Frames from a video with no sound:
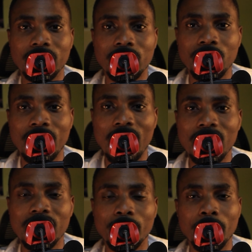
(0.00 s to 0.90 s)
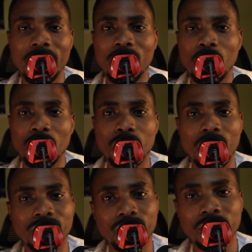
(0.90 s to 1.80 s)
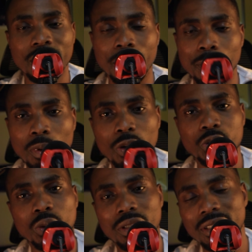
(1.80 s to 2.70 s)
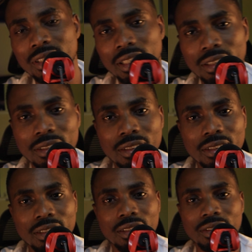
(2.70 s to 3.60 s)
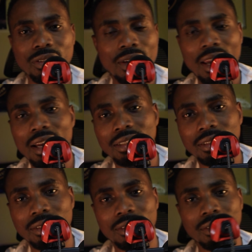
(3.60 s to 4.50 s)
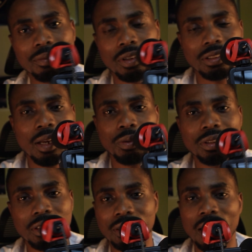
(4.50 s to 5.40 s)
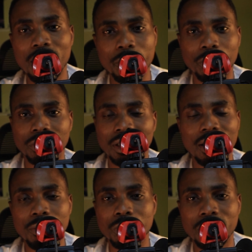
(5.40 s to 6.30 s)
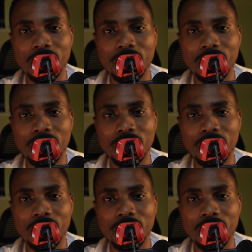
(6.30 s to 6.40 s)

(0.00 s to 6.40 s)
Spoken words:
a player knock you off the ball so easily. You can't. Because that was just terrible. Terrible.